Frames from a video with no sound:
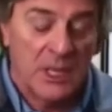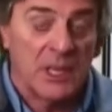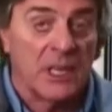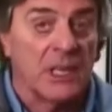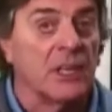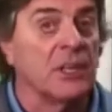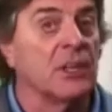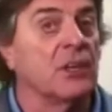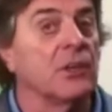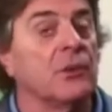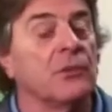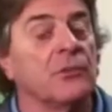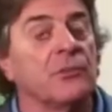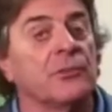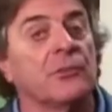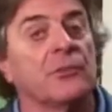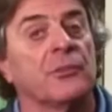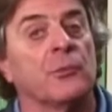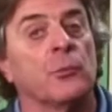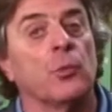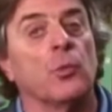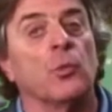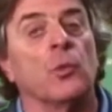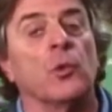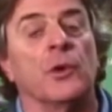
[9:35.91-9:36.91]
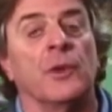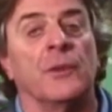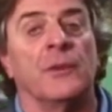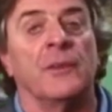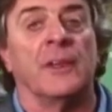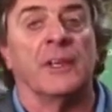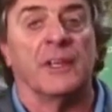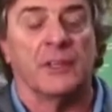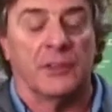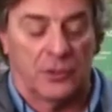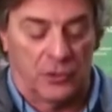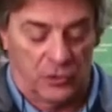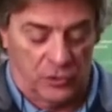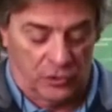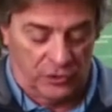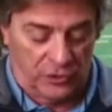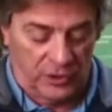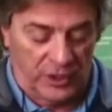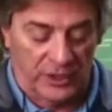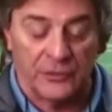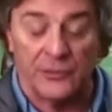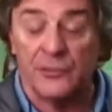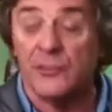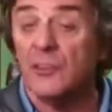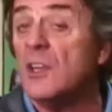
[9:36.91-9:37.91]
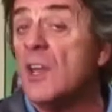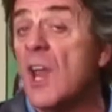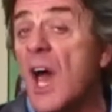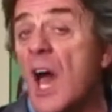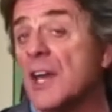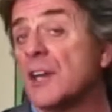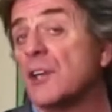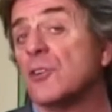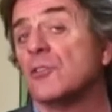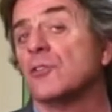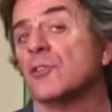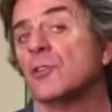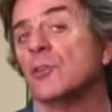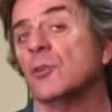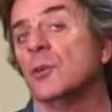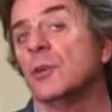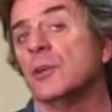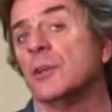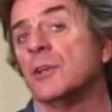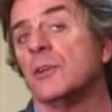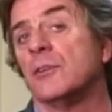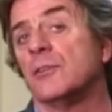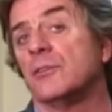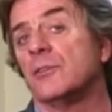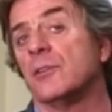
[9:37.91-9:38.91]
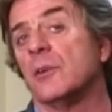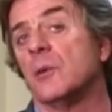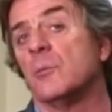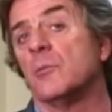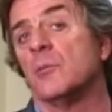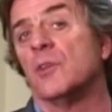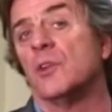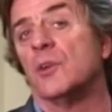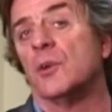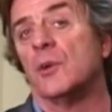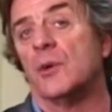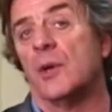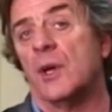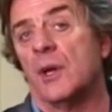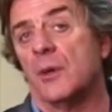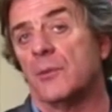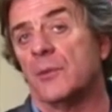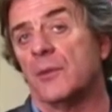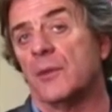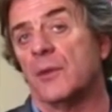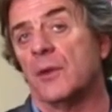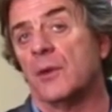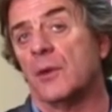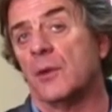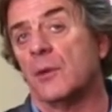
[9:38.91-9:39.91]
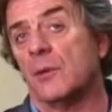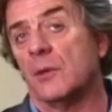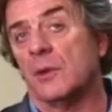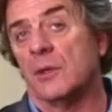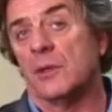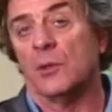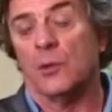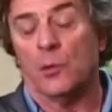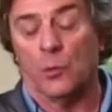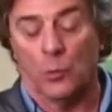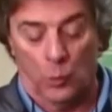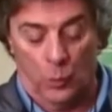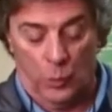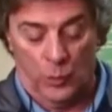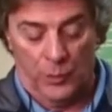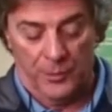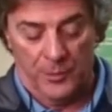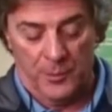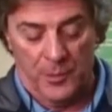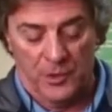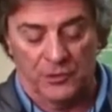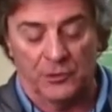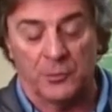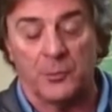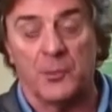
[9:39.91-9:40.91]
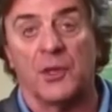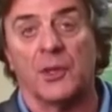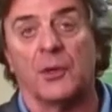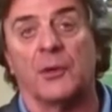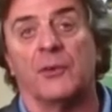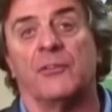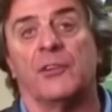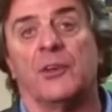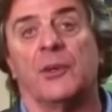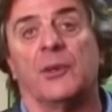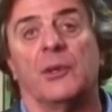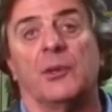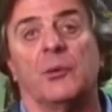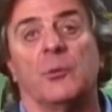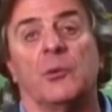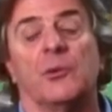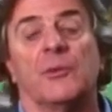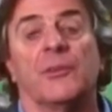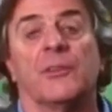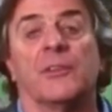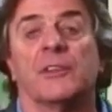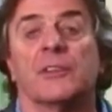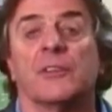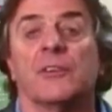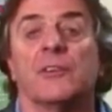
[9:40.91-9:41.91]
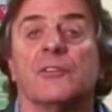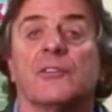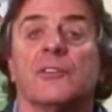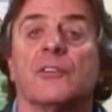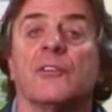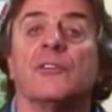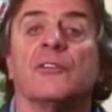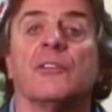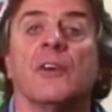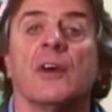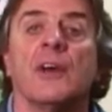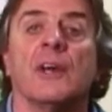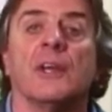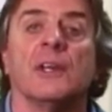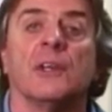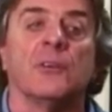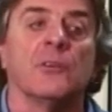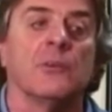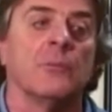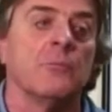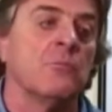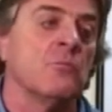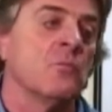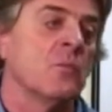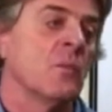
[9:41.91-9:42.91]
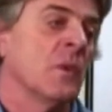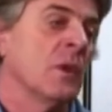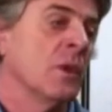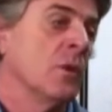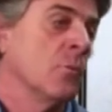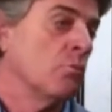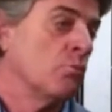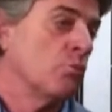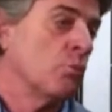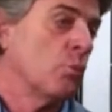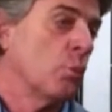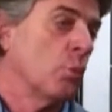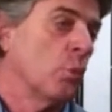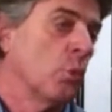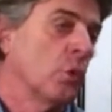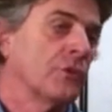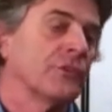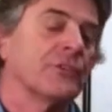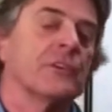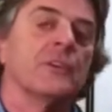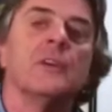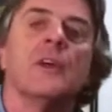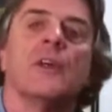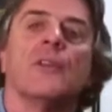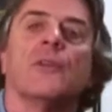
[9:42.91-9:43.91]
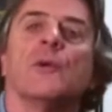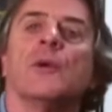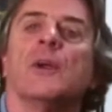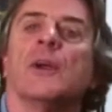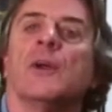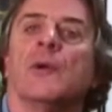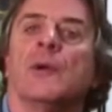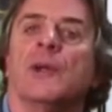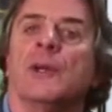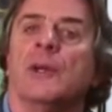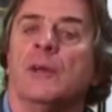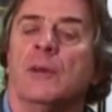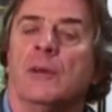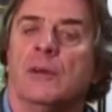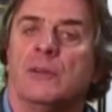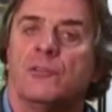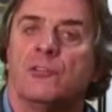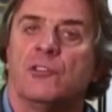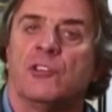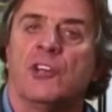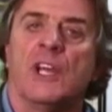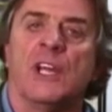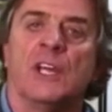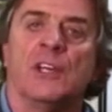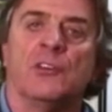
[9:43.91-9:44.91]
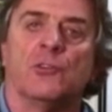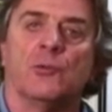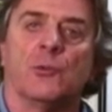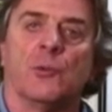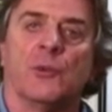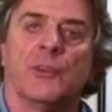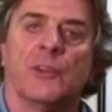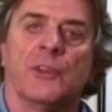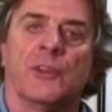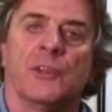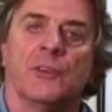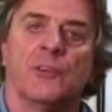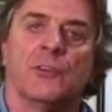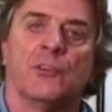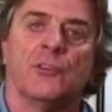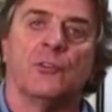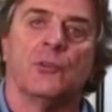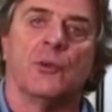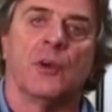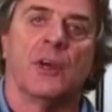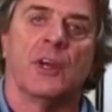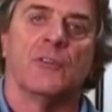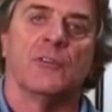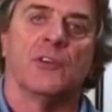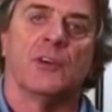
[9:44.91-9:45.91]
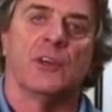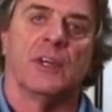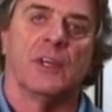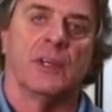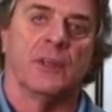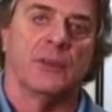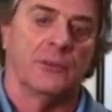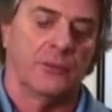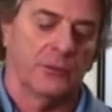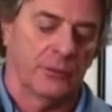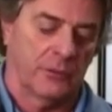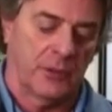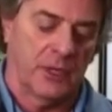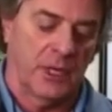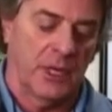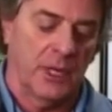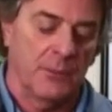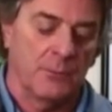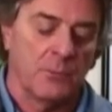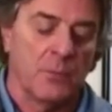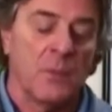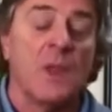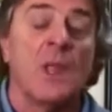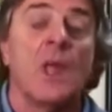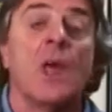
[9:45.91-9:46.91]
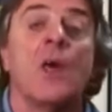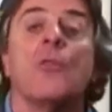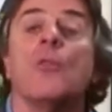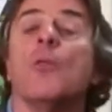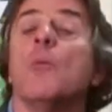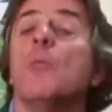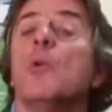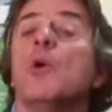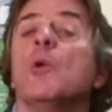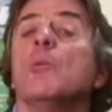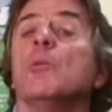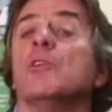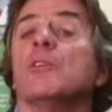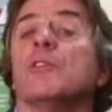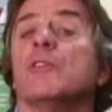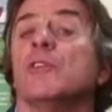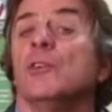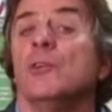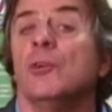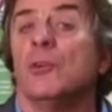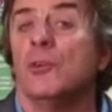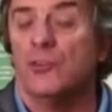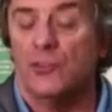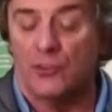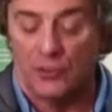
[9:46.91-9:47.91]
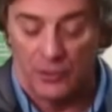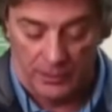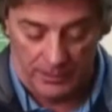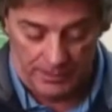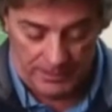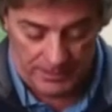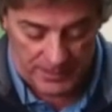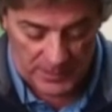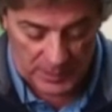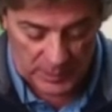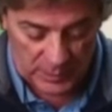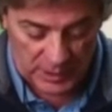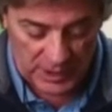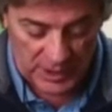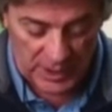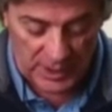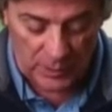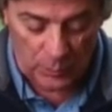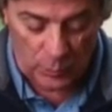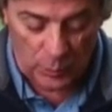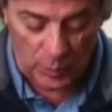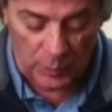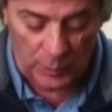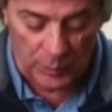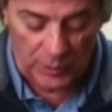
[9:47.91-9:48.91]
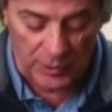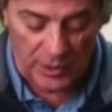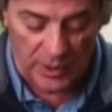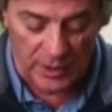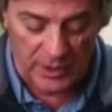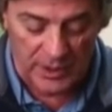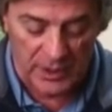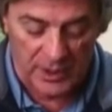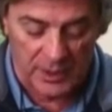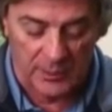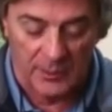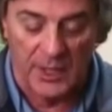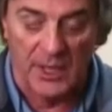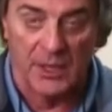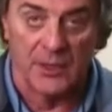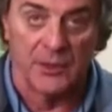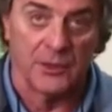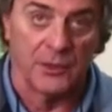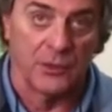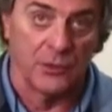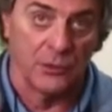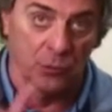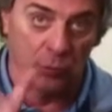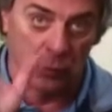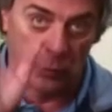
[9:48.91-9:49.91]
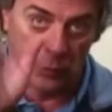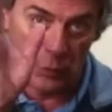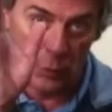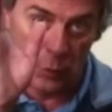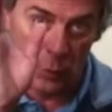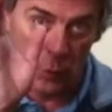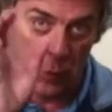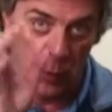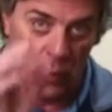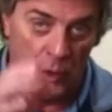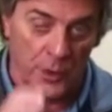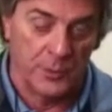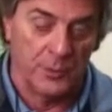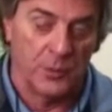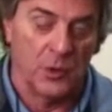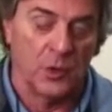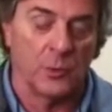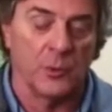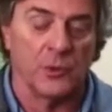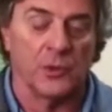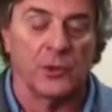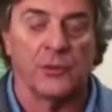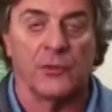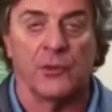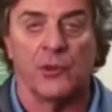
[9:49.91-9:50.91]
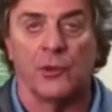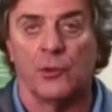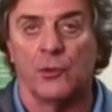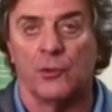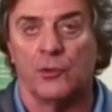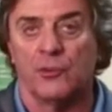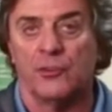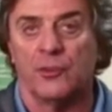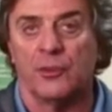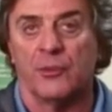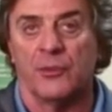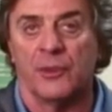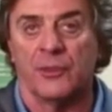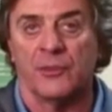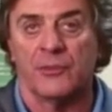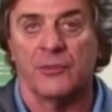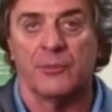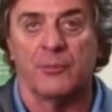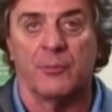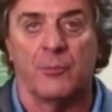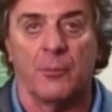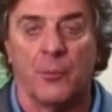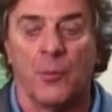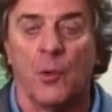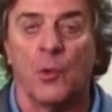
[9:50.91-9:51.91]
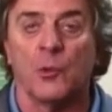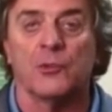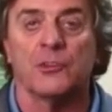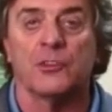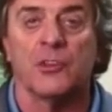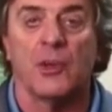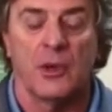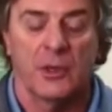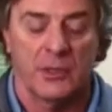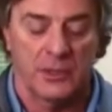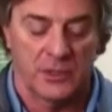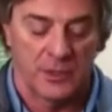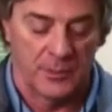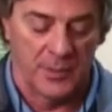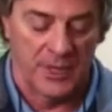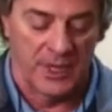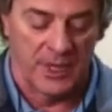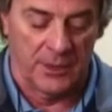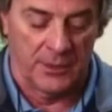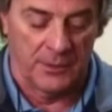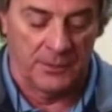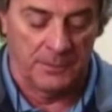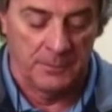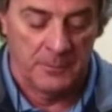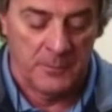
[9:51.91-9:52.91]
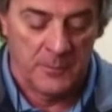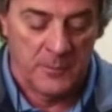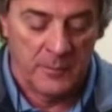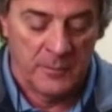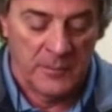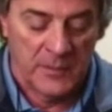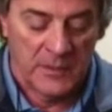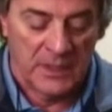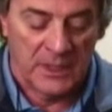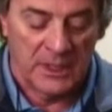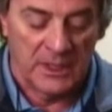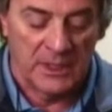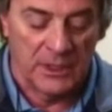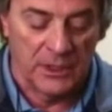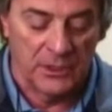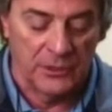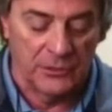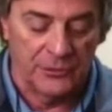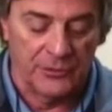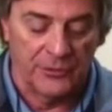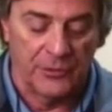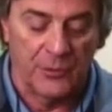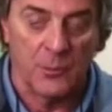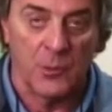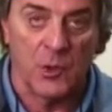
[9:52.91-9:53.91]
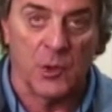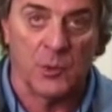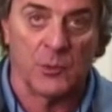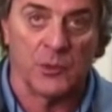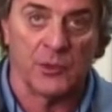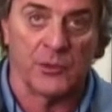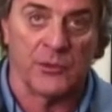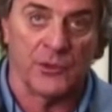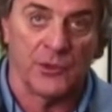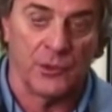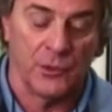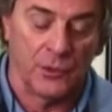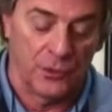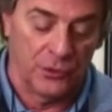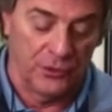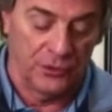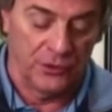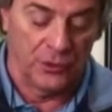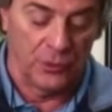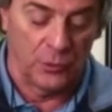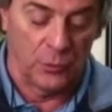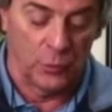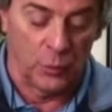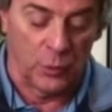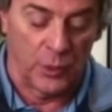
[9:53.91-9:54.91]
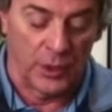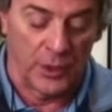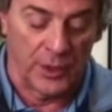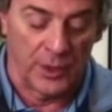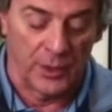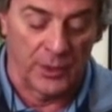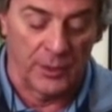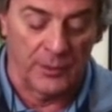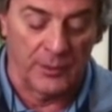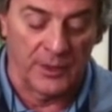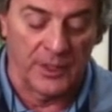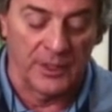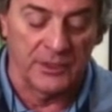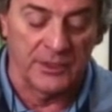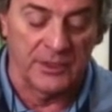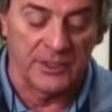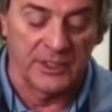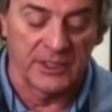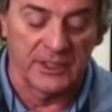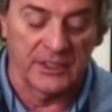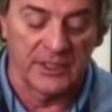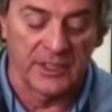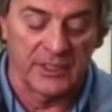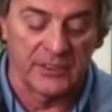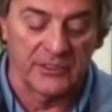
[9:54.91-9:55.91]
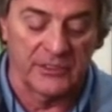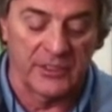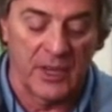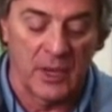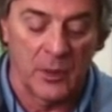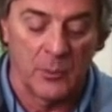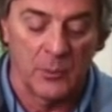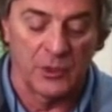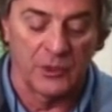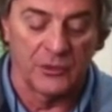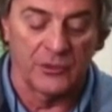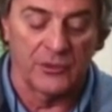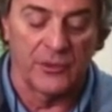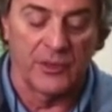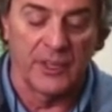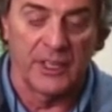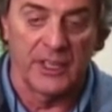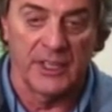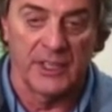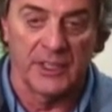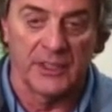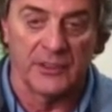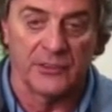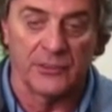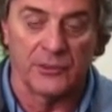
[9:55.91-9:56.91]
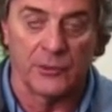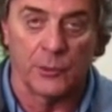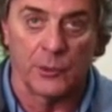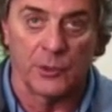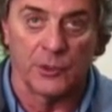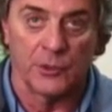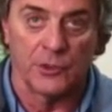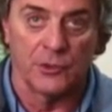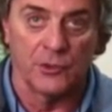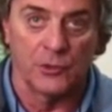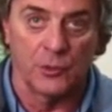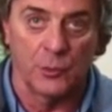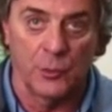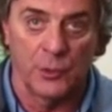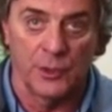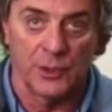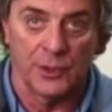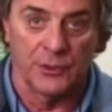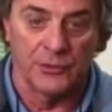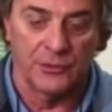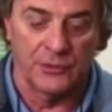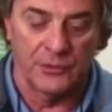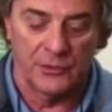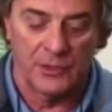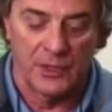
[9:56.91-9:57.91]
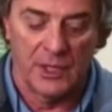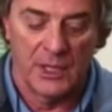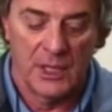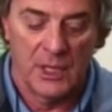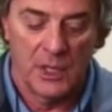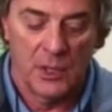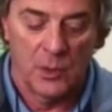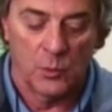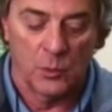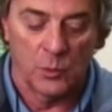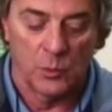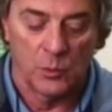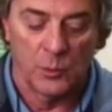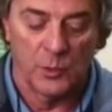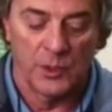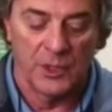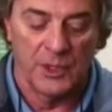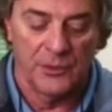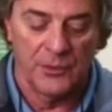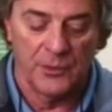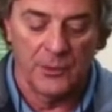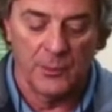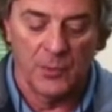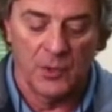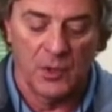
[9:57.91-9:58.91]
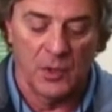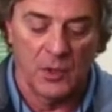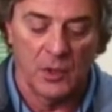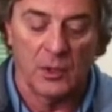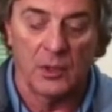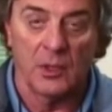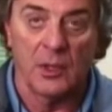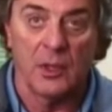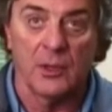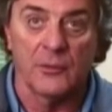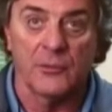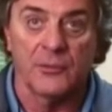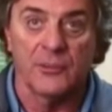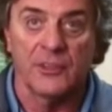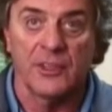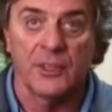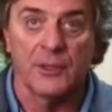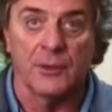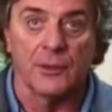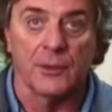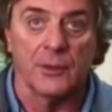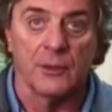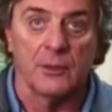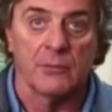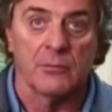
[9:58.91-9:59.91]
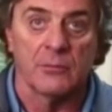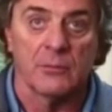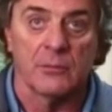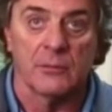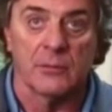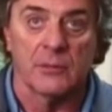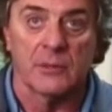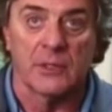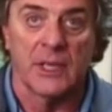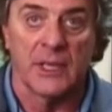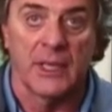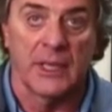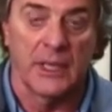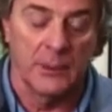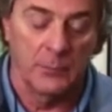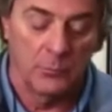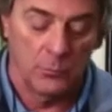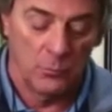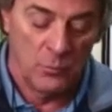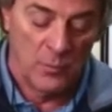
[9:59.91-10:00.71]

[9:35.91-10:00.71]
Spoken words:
is one that is not as good as some that are out there, with much better variable thickness designs. What's another area of change within the driver heads, okay? The moment of inertia, okay? And what we're talking about is the one moment of inertia that's most talked about is the moment of inertia where it dictates how much the head is going to twist when we hit the ball off center, okay?